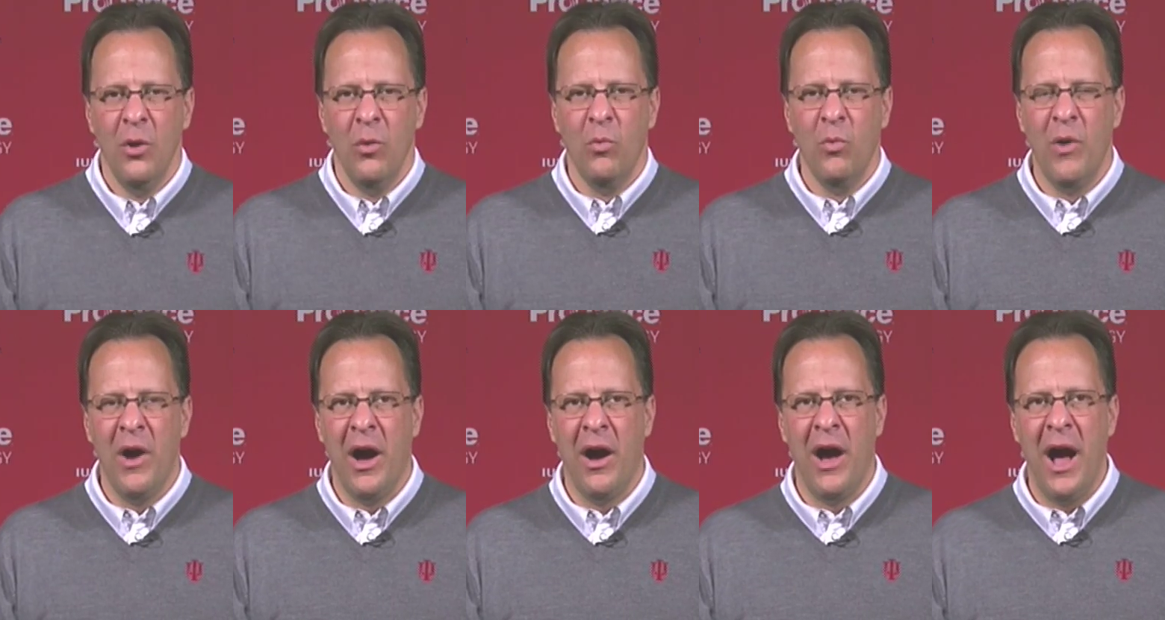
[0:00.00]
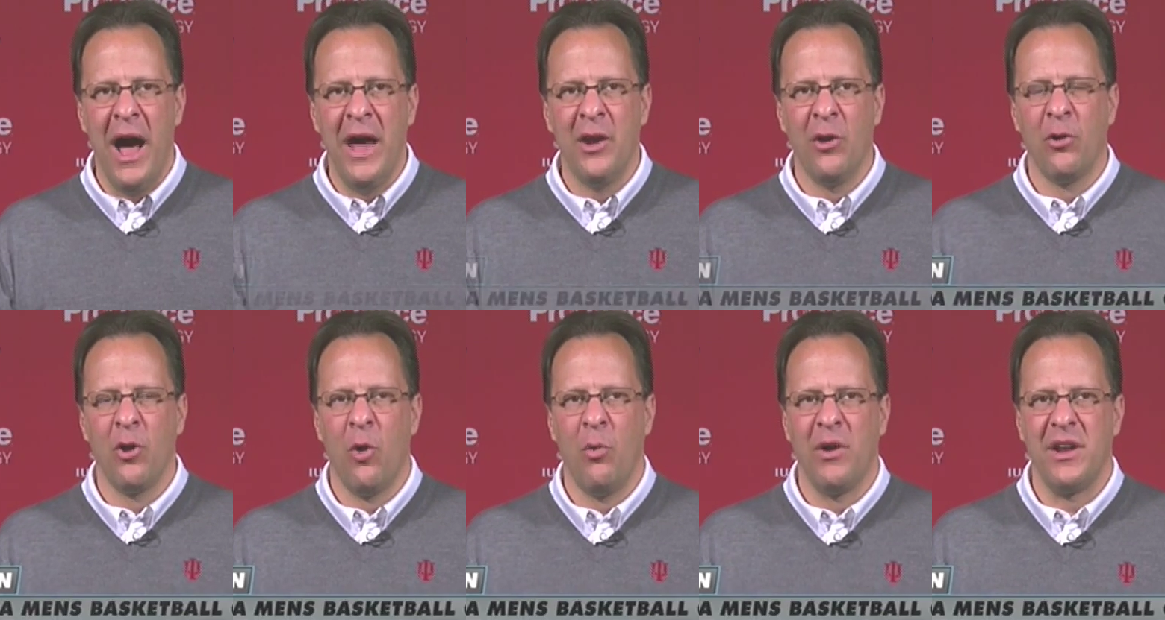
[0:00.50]
Well, I
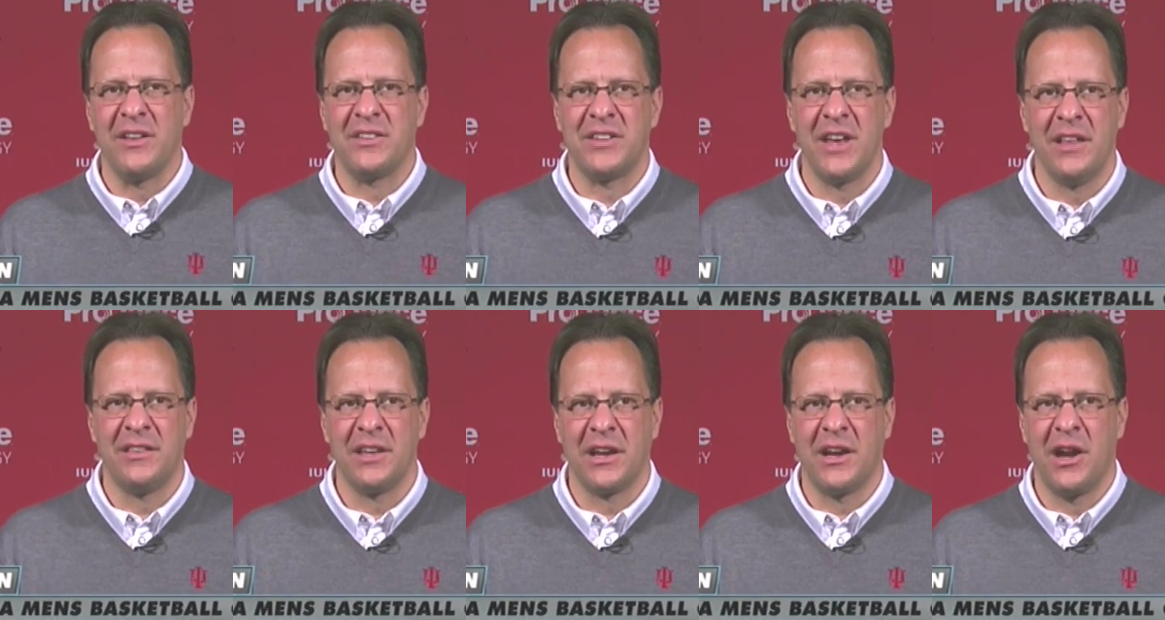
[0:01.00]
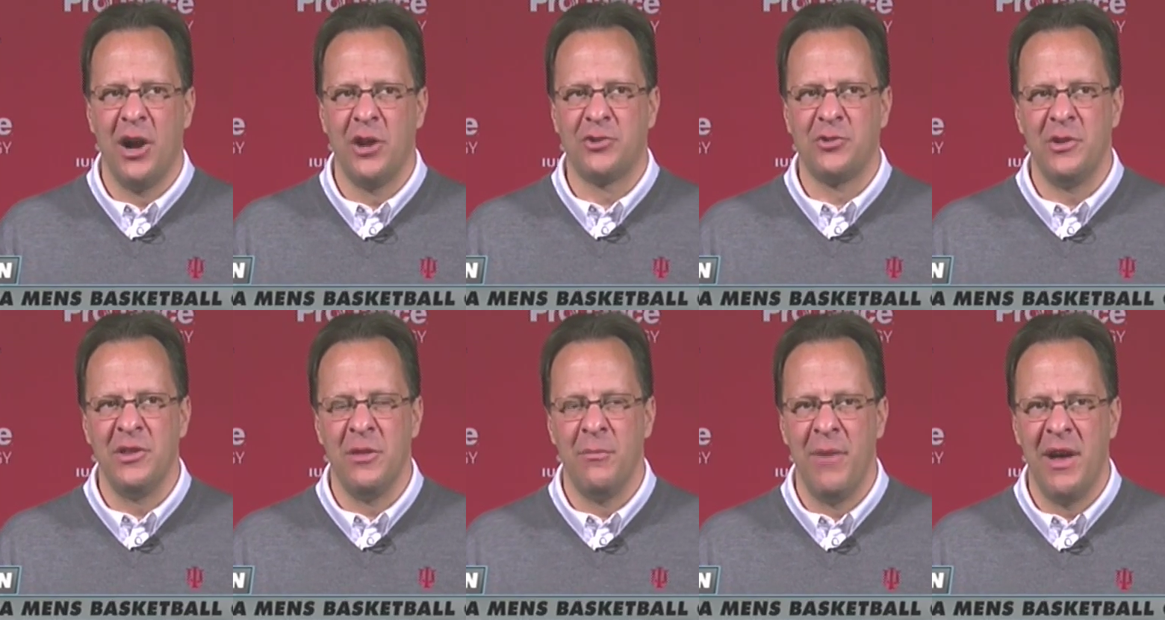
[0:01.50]
don't know what it sent the
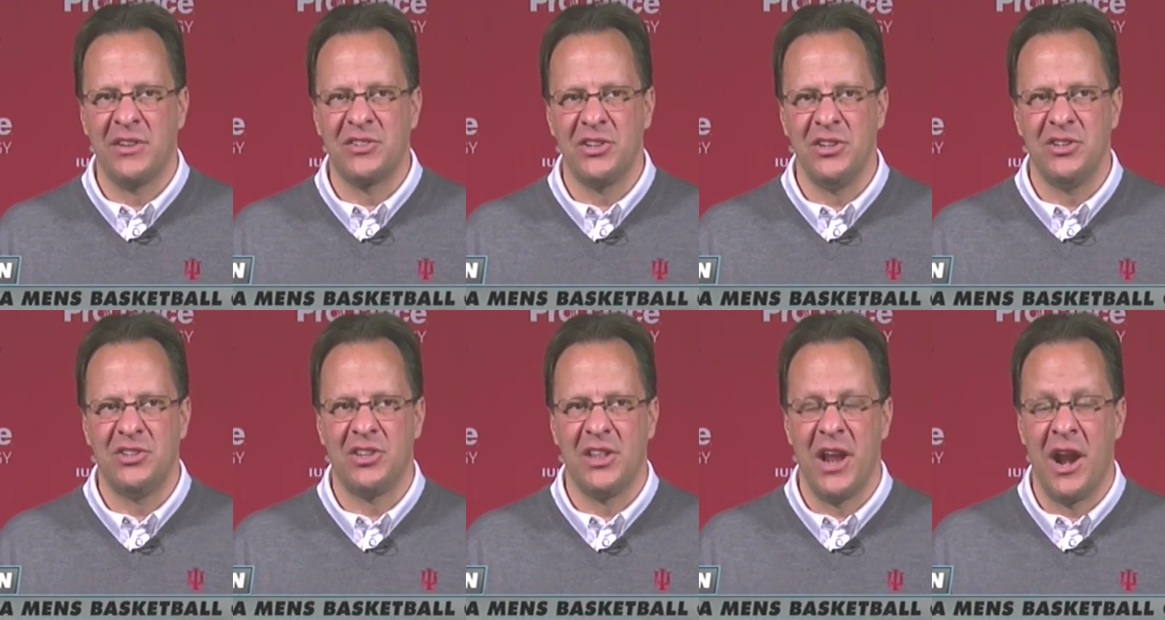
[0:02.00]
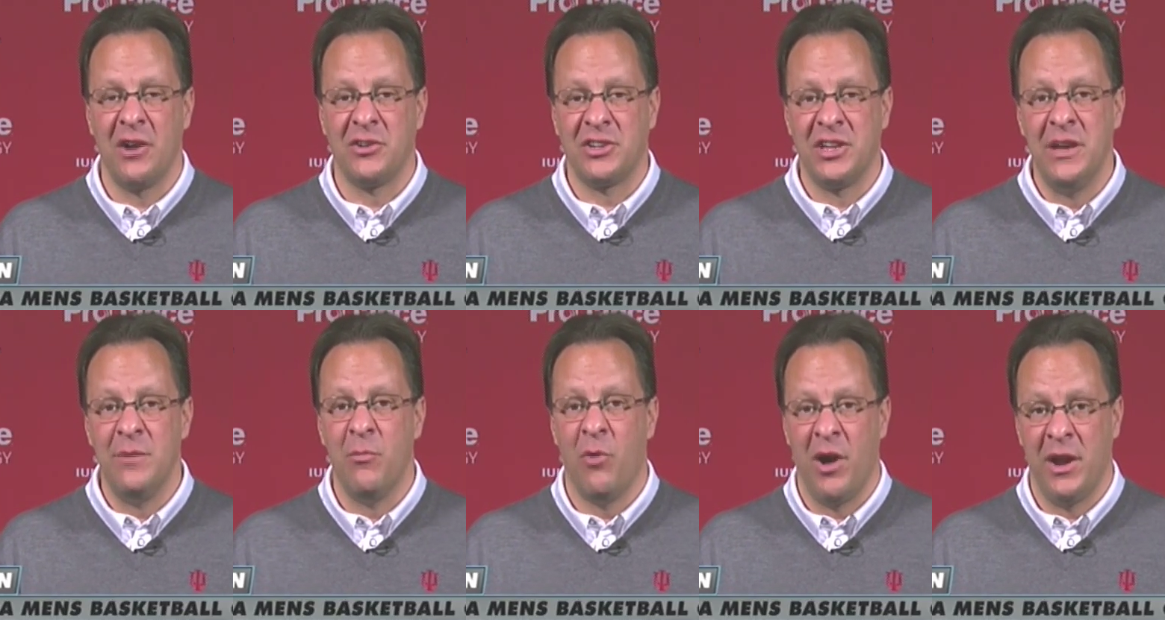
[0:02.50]
country. The message that our
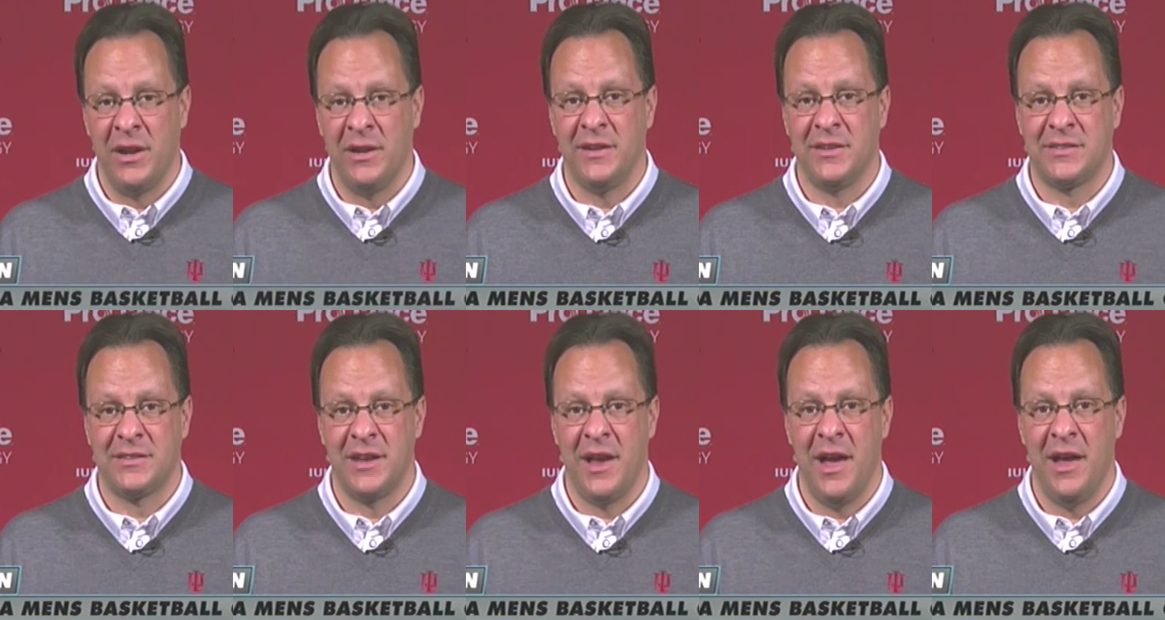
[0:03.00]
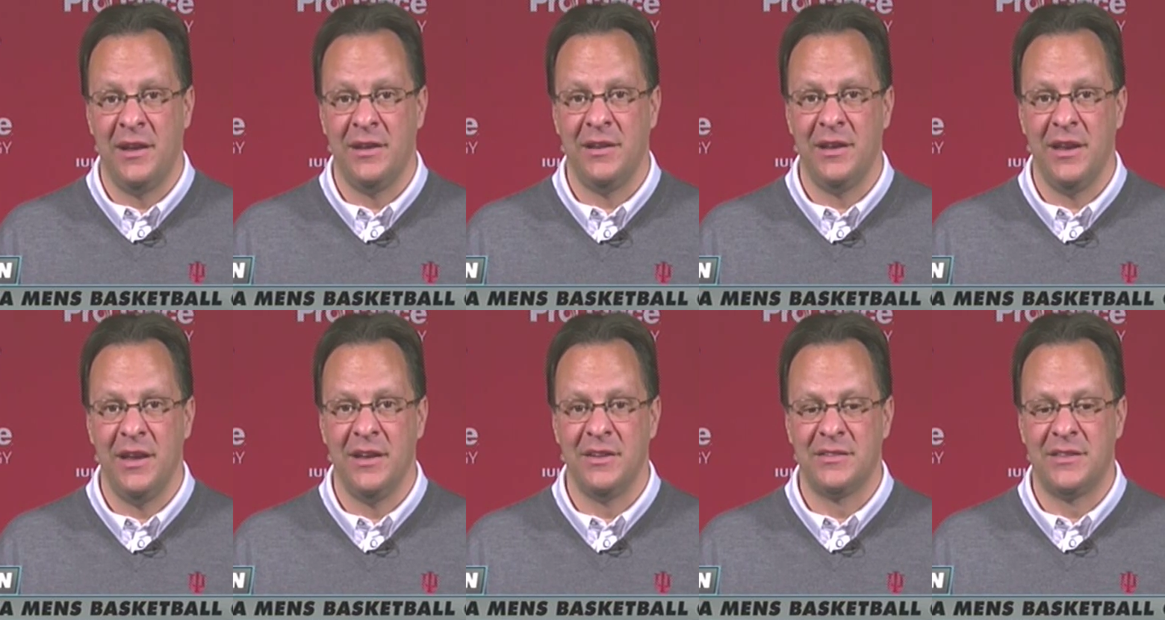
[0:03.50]
team wanted to send
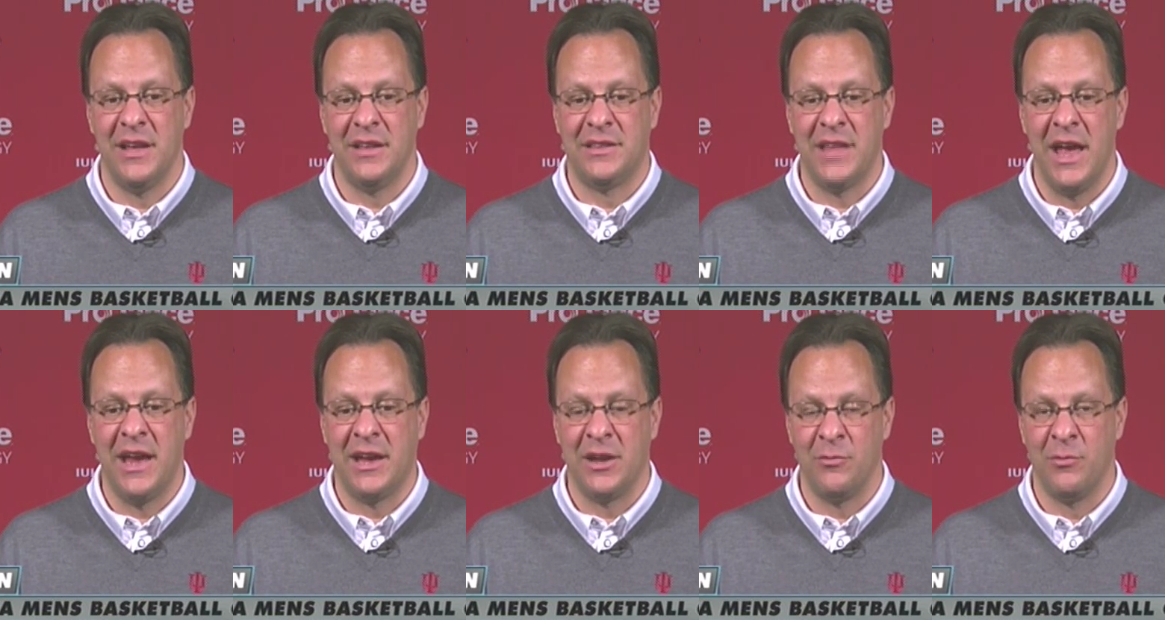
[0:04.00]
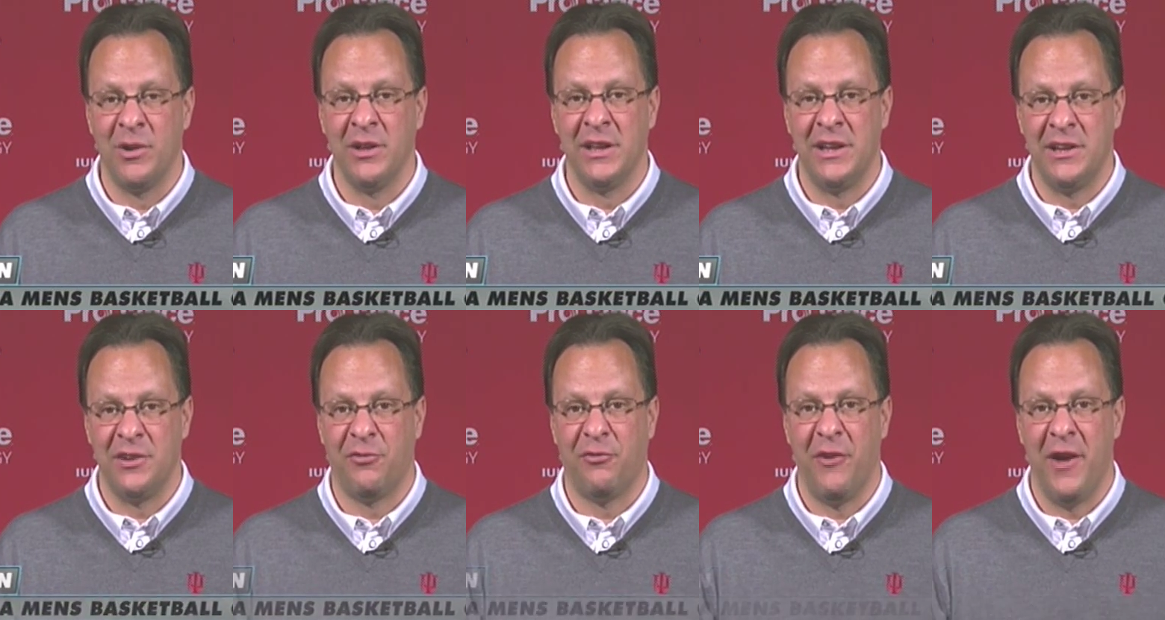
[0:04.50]
is that they can
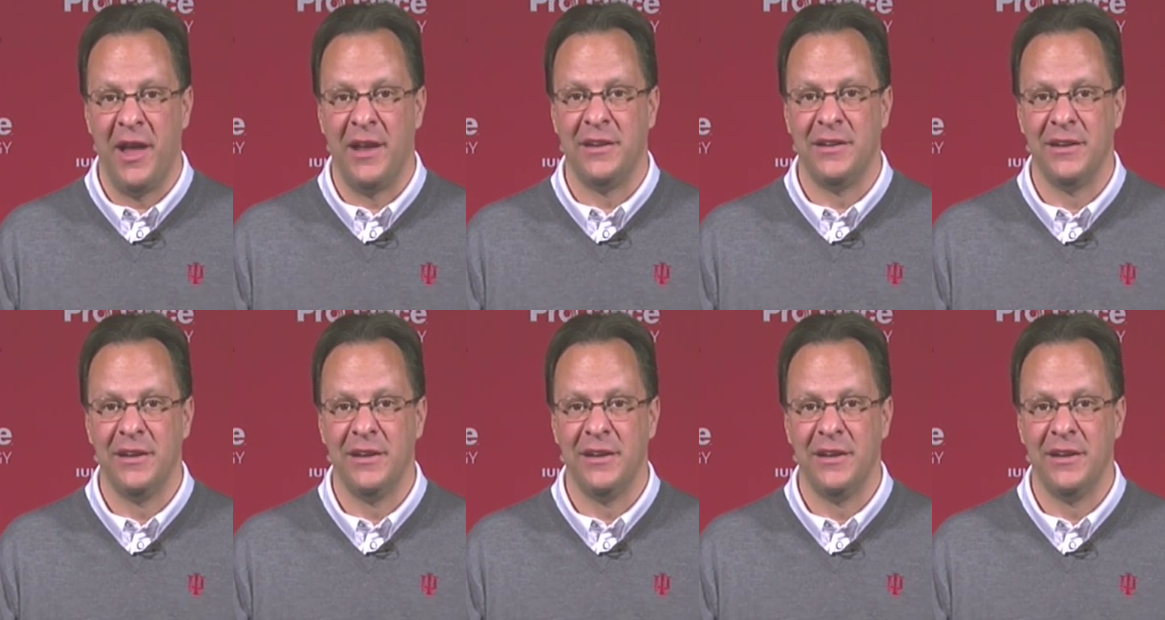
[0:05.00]
really defend.